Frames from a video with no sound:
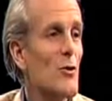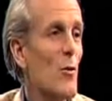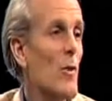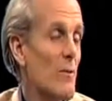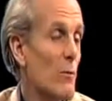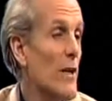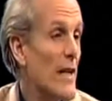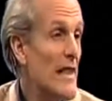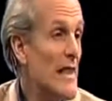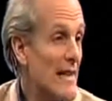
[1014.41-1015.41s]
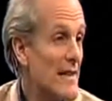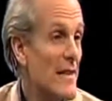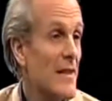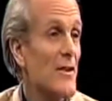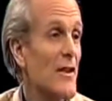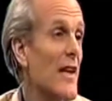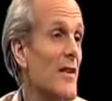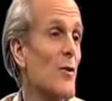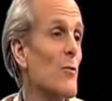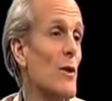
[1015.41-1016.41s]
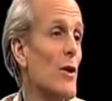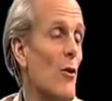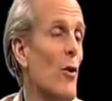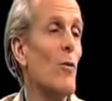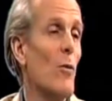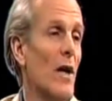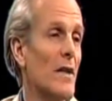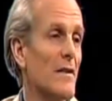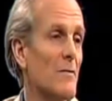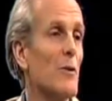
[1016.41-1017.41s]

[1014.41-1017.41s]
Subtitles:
So when we're in that state together, we are all one.